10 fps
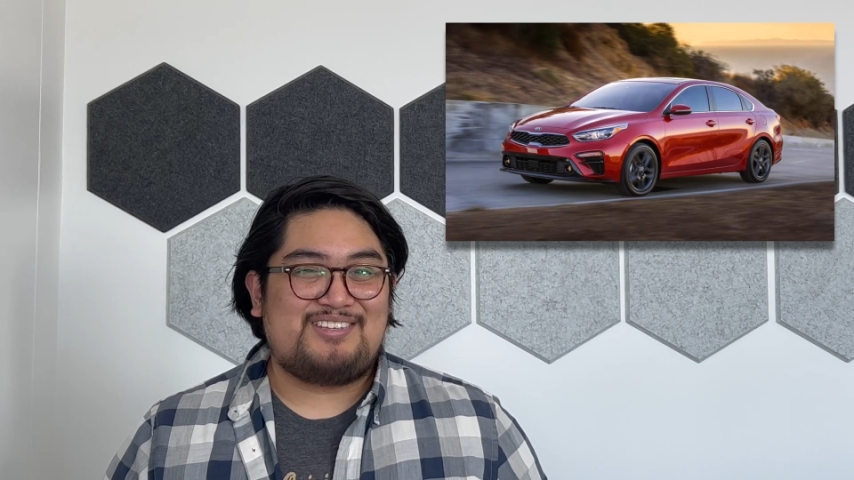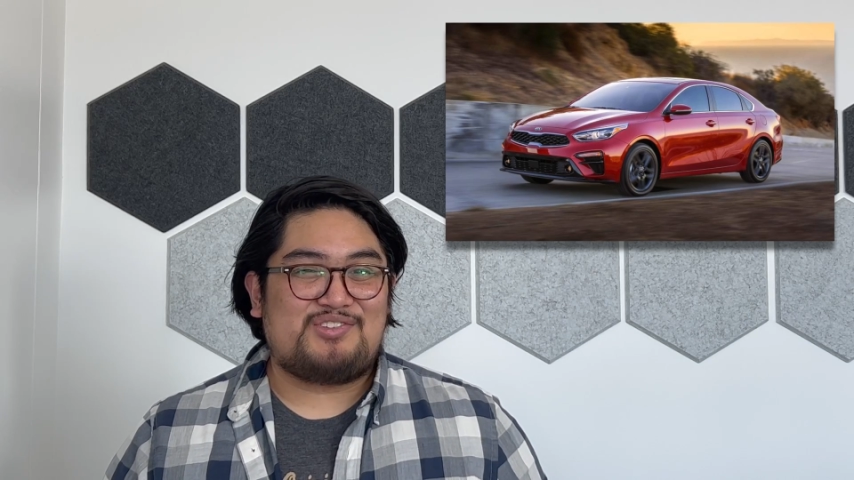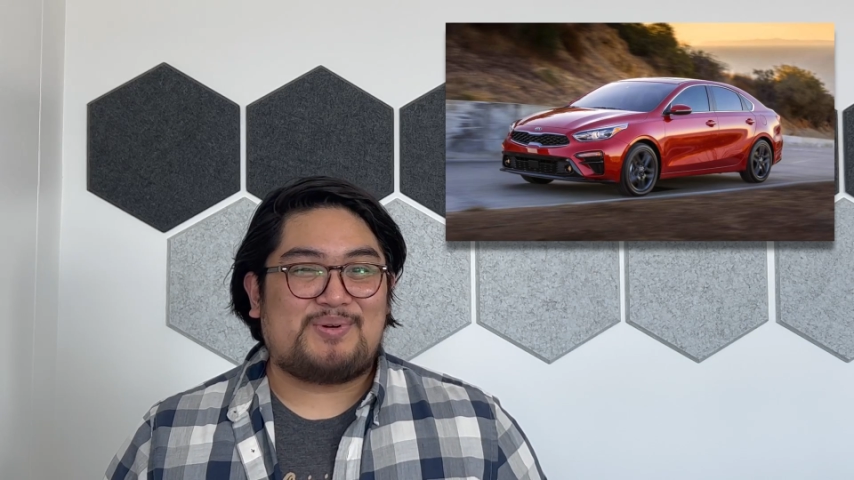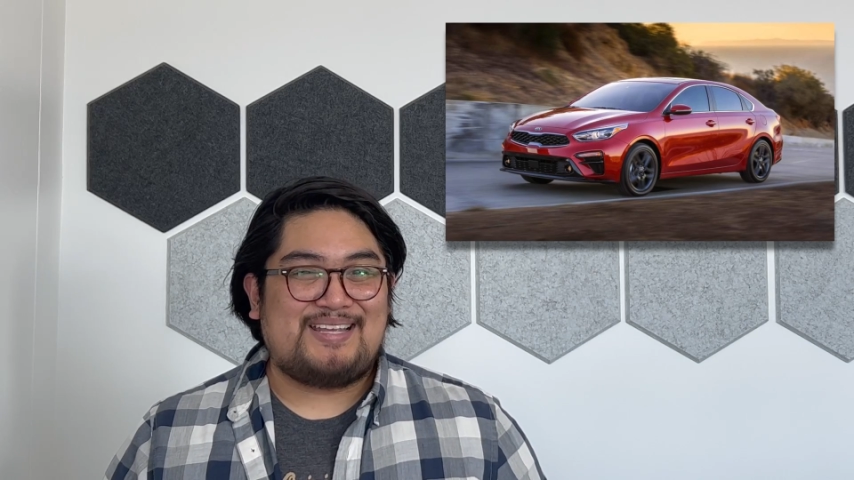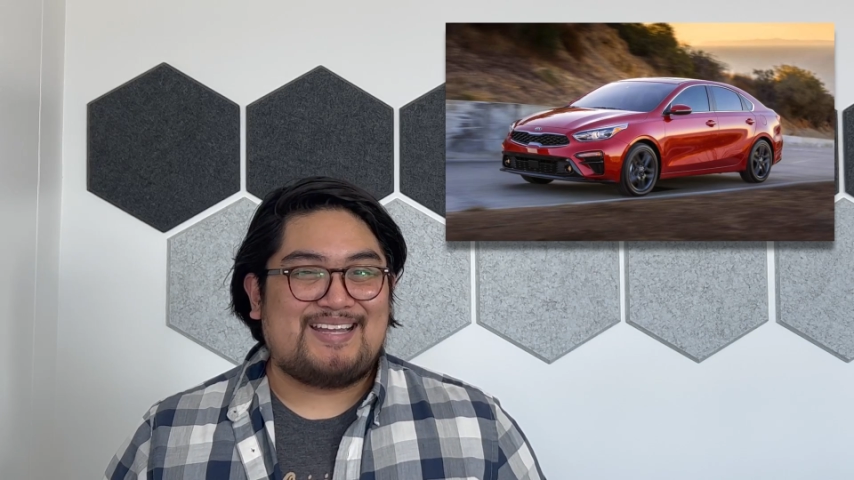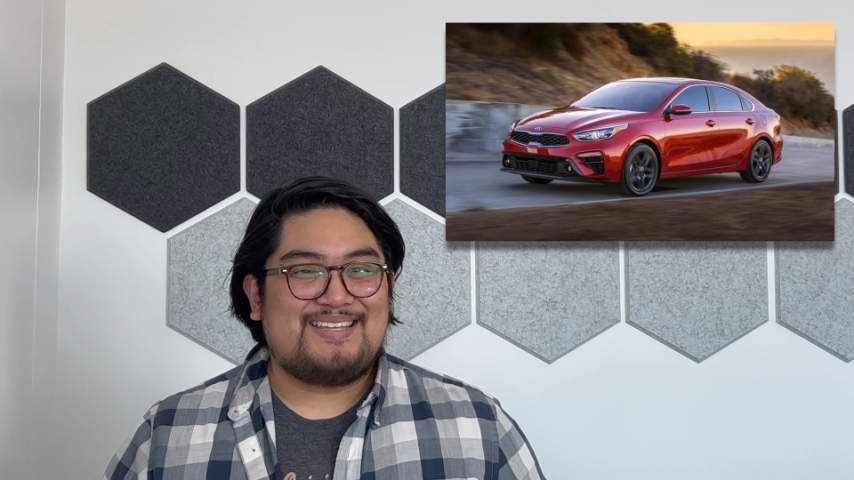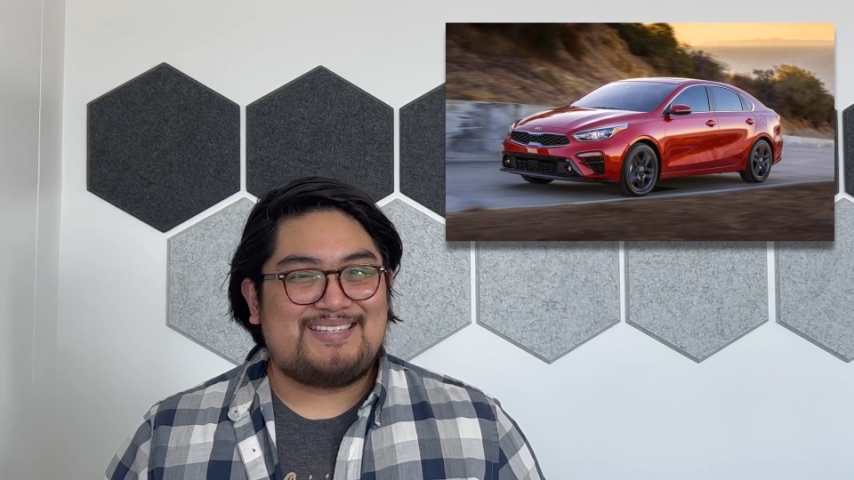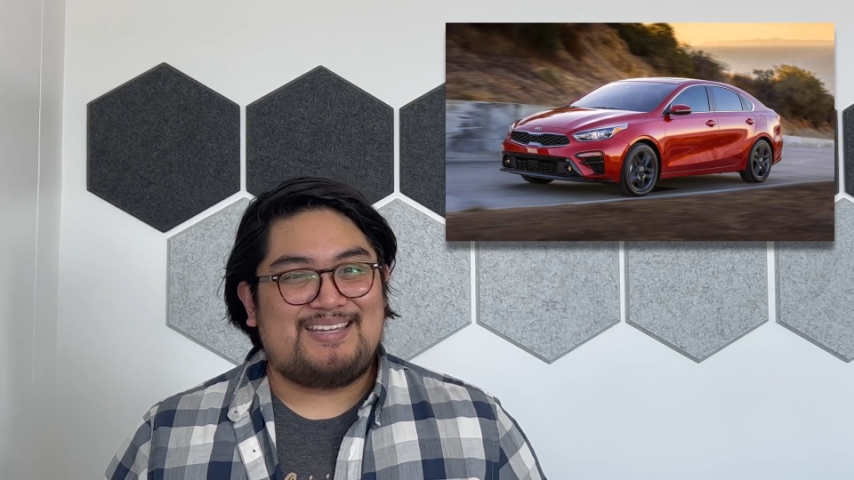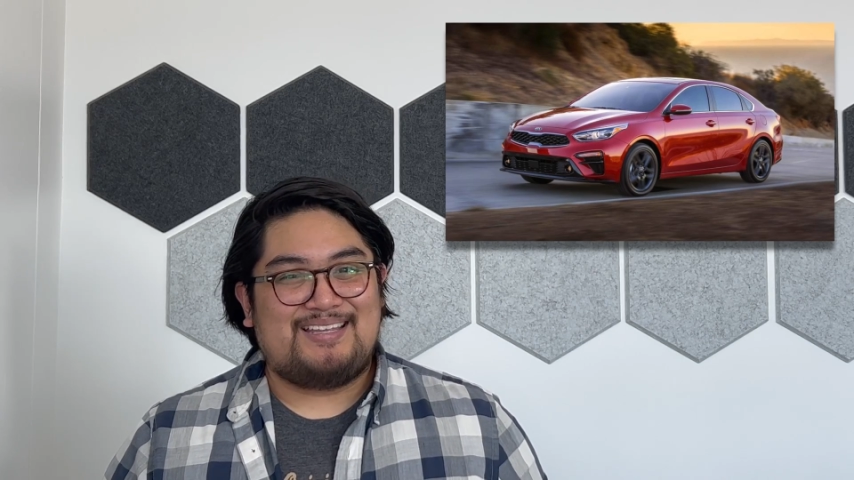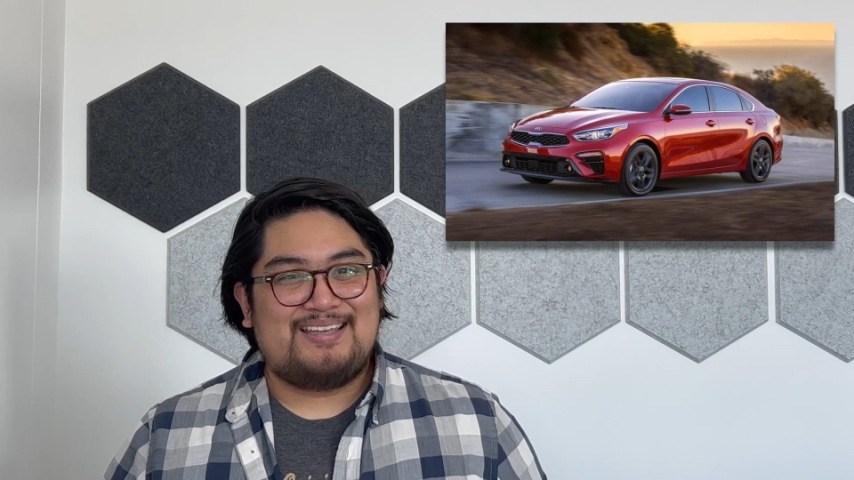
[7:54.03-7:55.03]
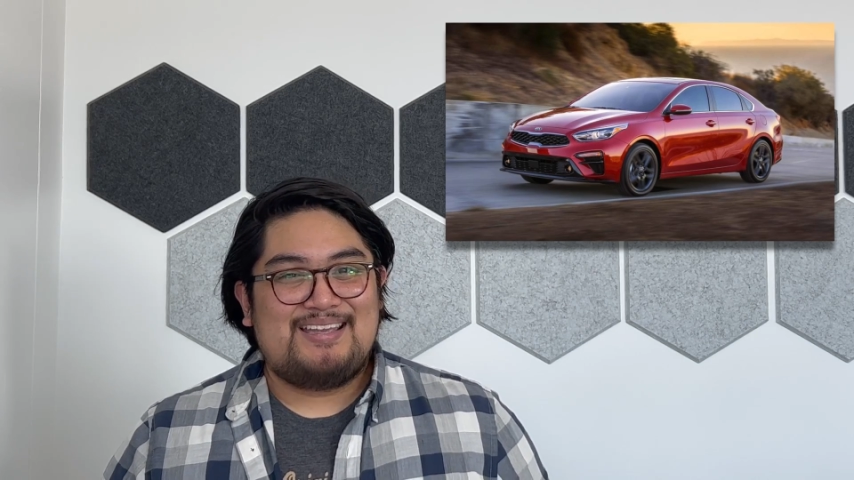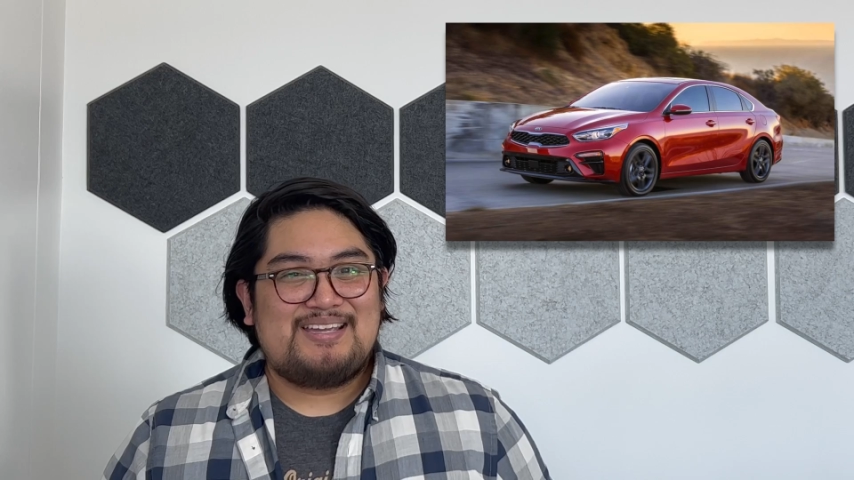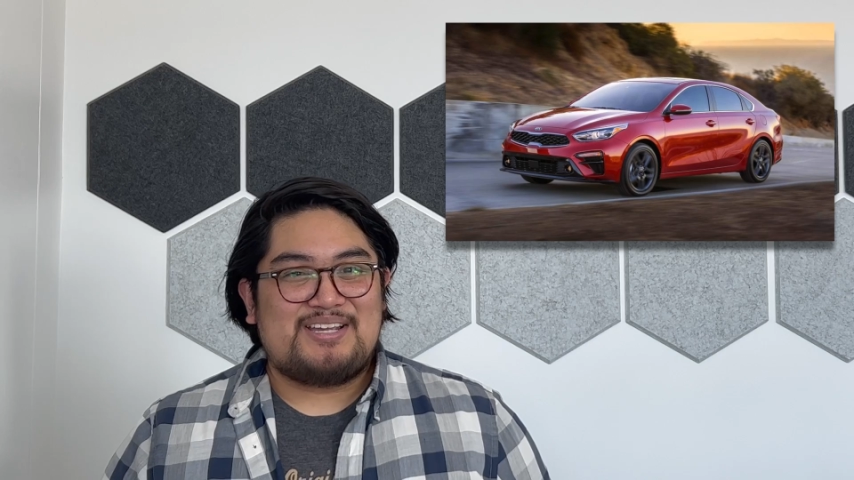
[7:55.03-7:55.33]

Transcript: to 2019